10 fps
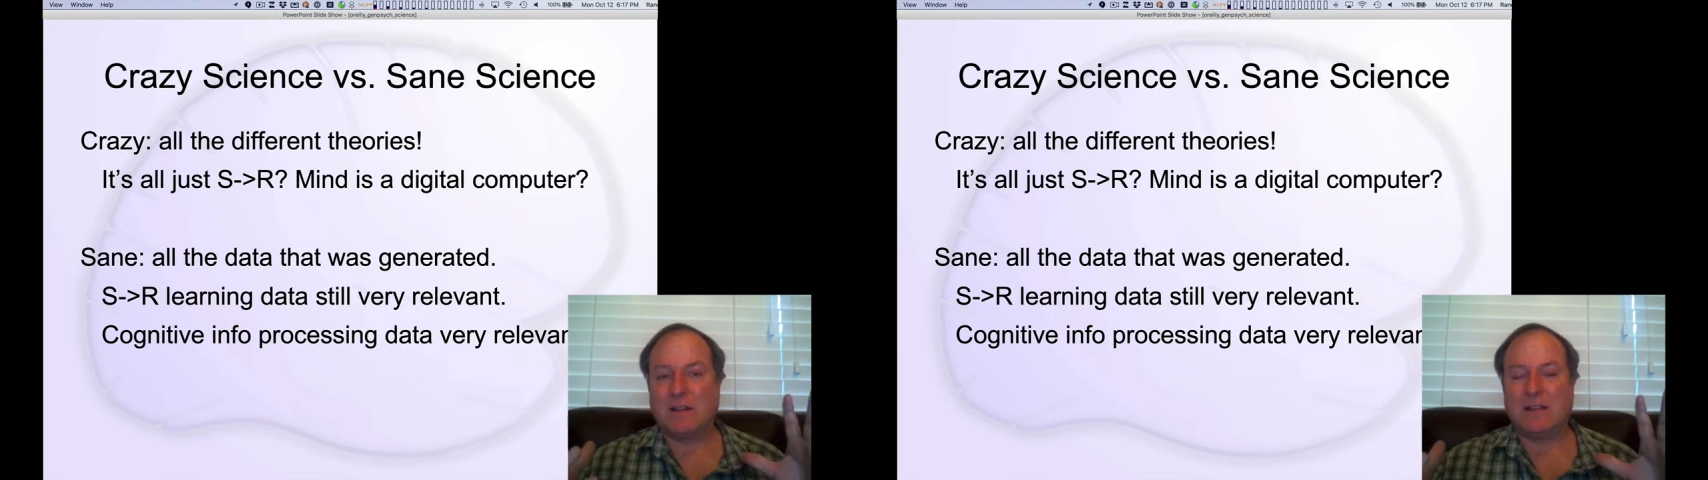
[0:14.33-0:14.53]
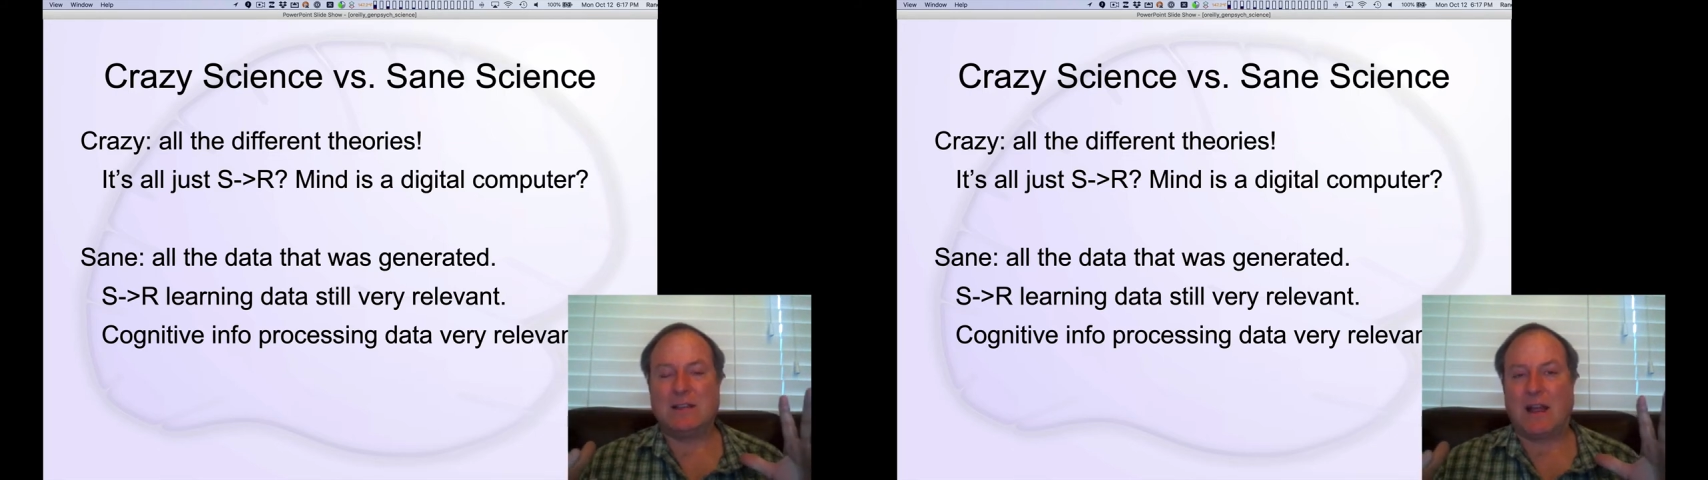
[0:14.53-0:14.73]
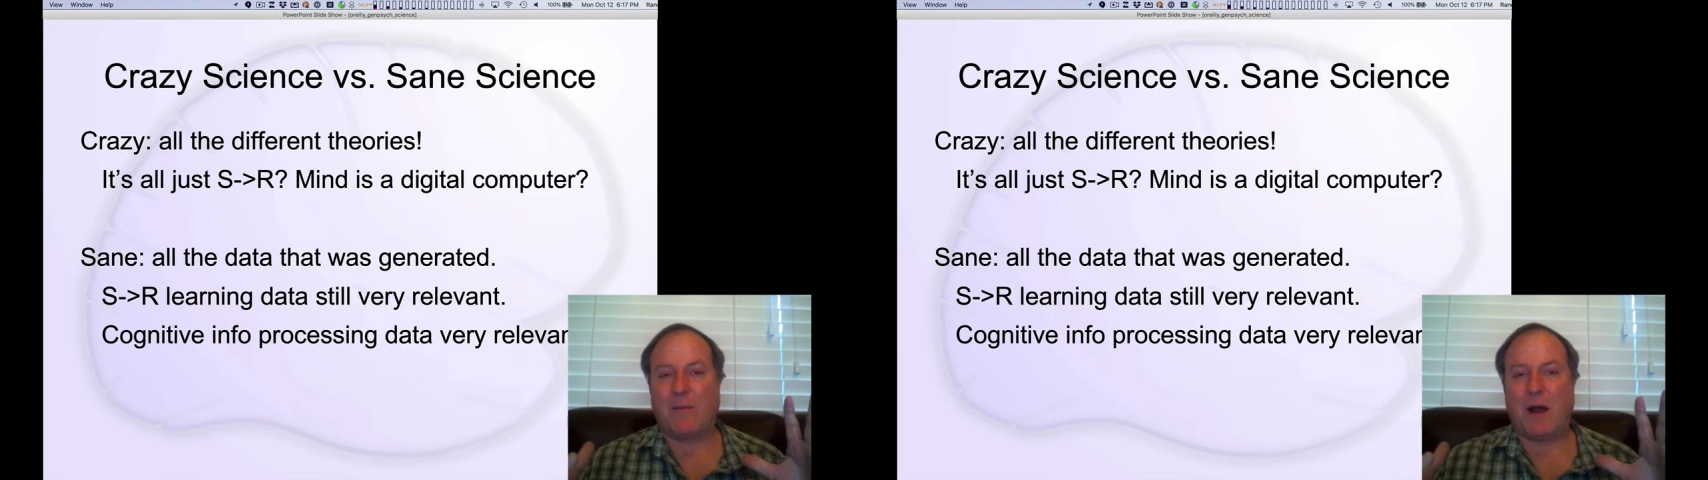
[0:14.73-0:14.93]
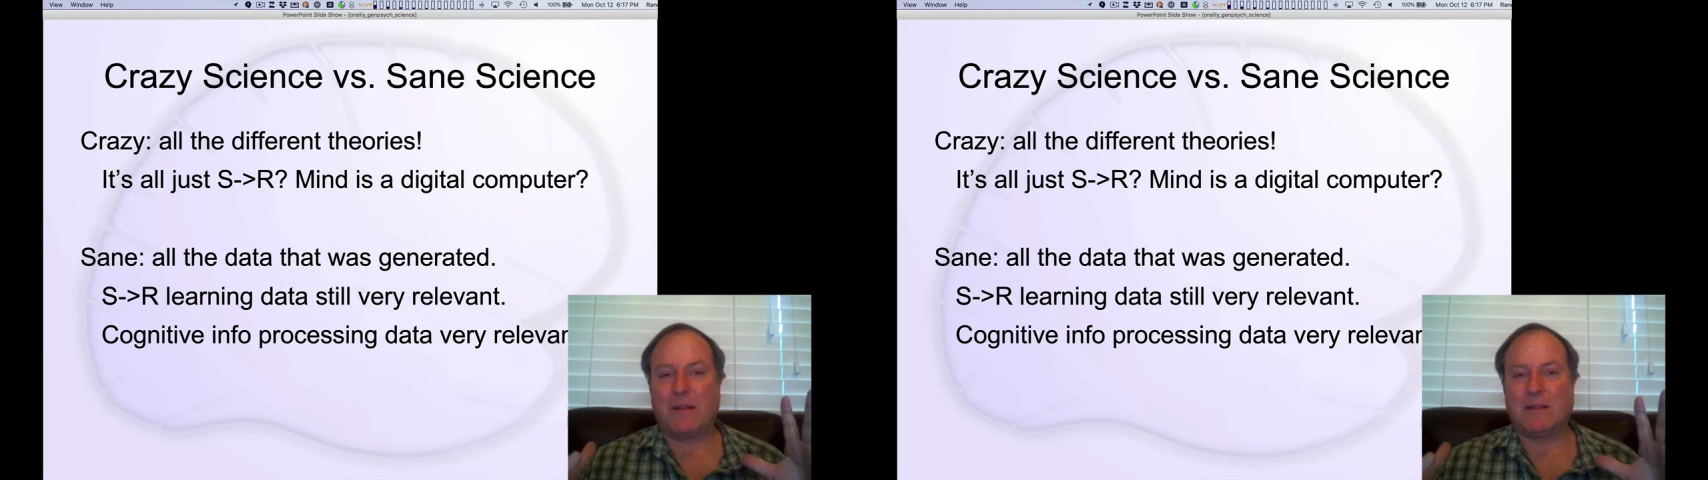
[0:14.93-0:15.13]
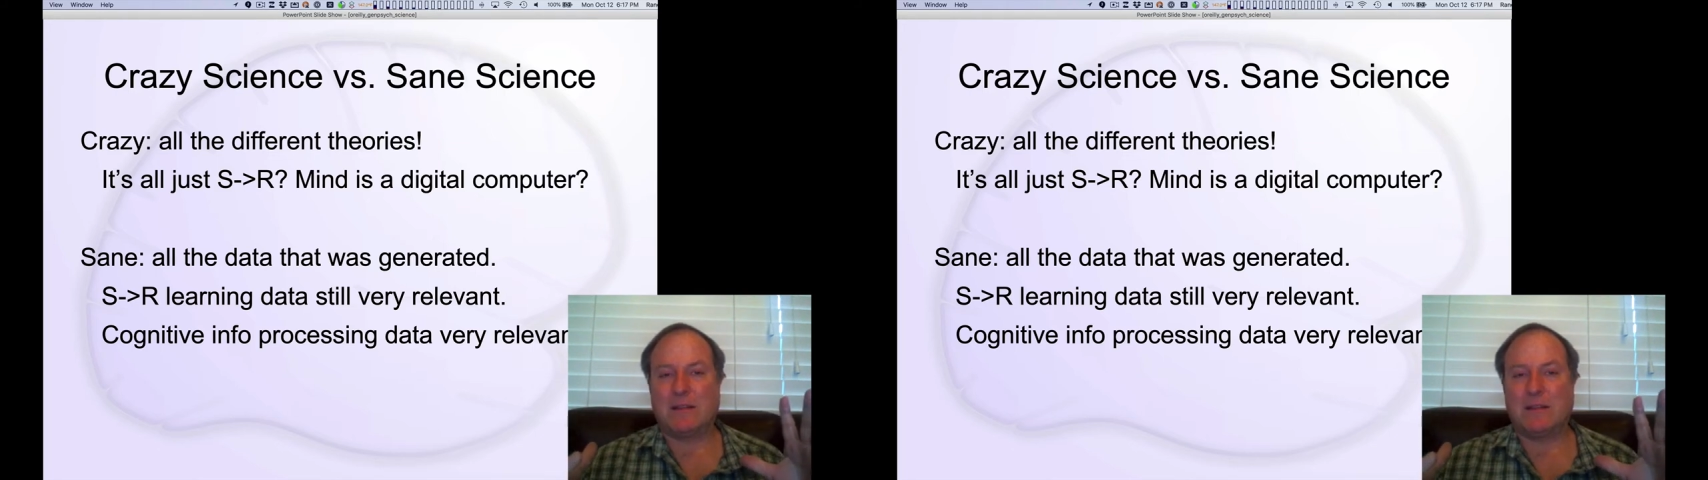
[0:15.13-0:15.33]
these
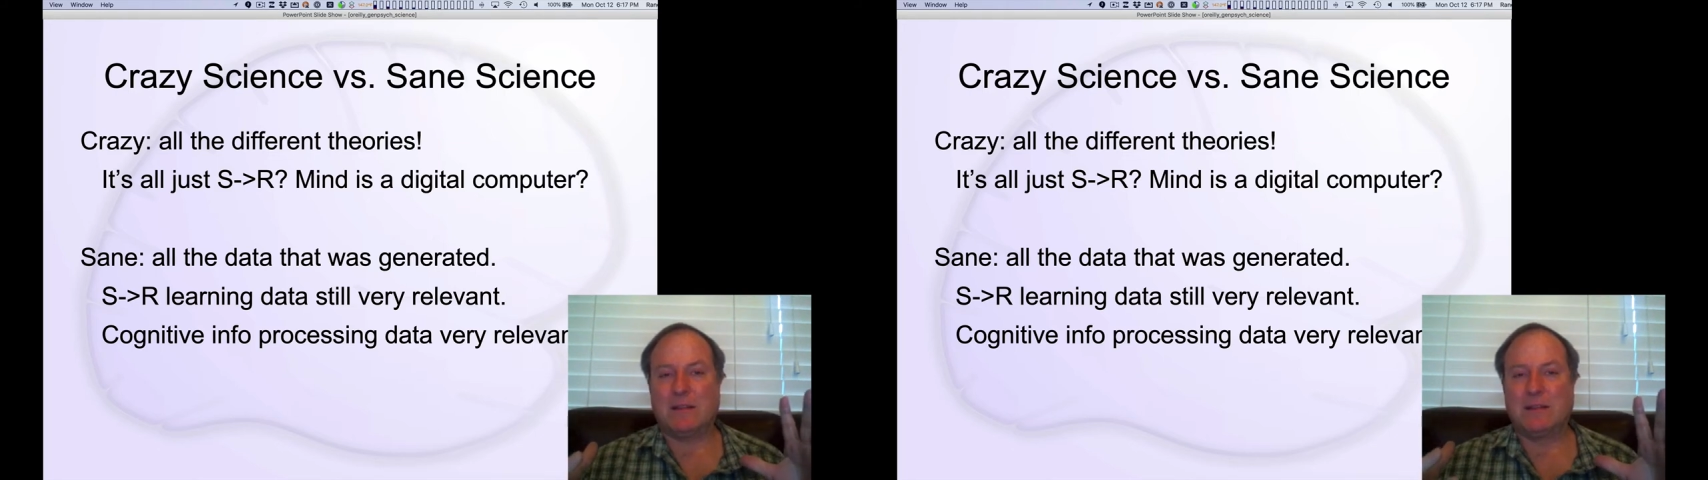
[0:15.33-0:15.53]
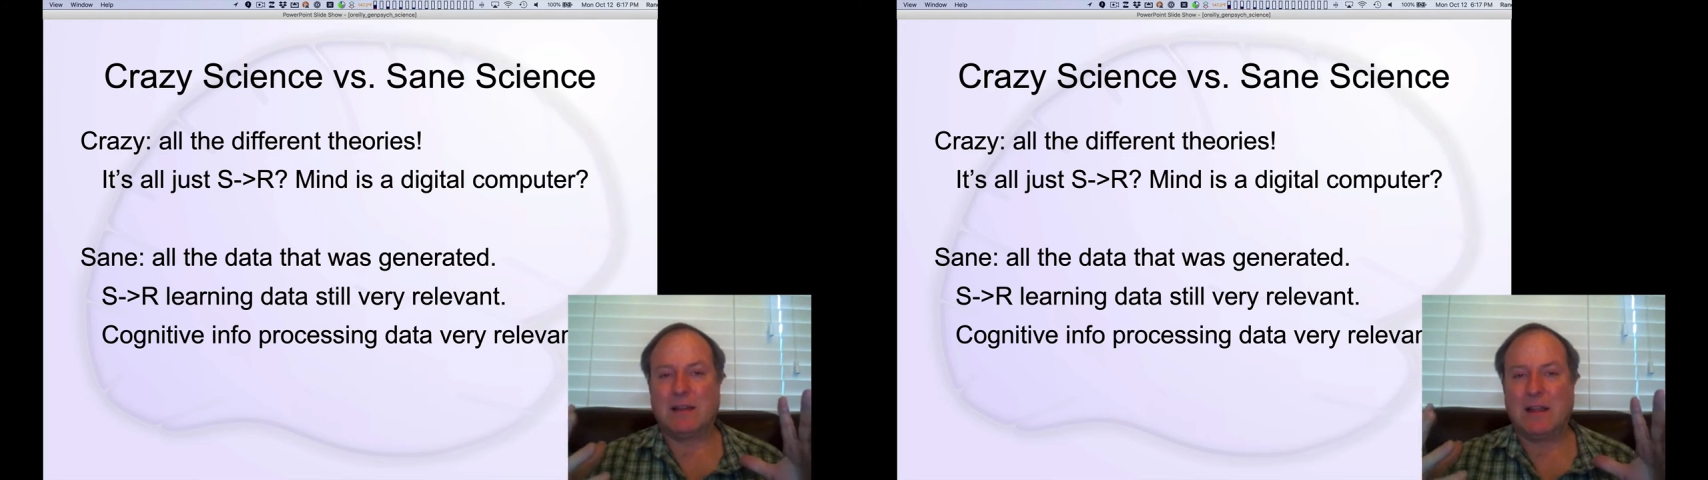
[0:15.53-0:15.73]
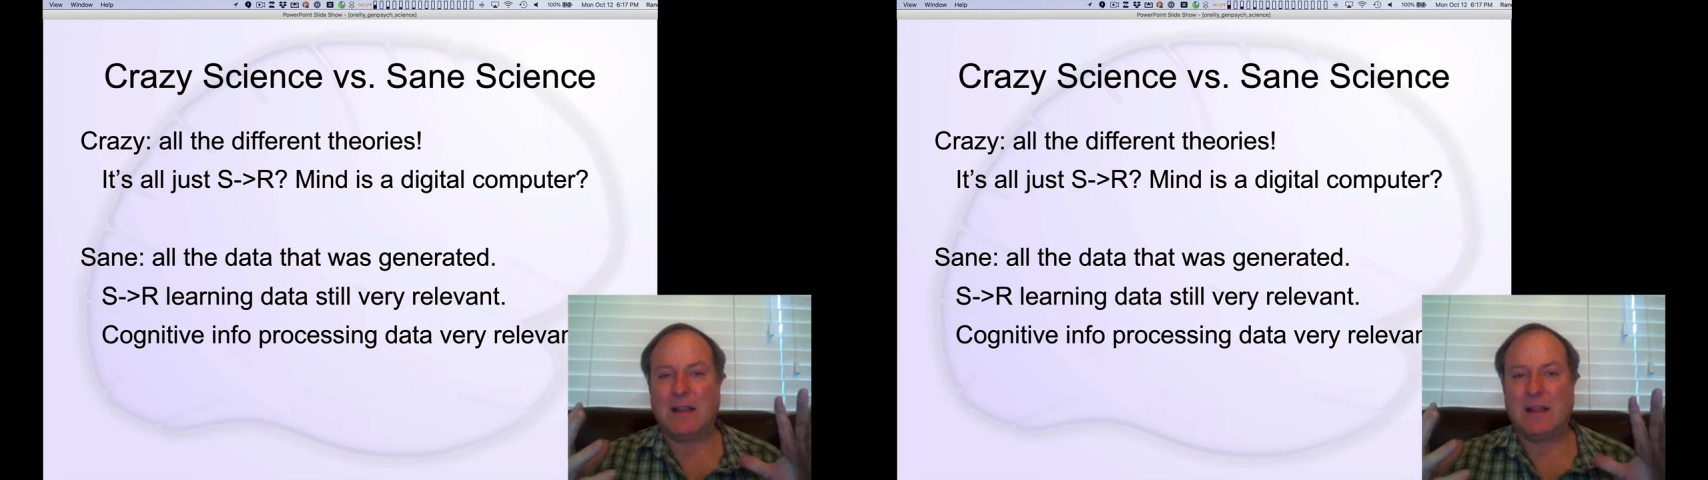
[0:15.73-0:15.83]
hypotheses.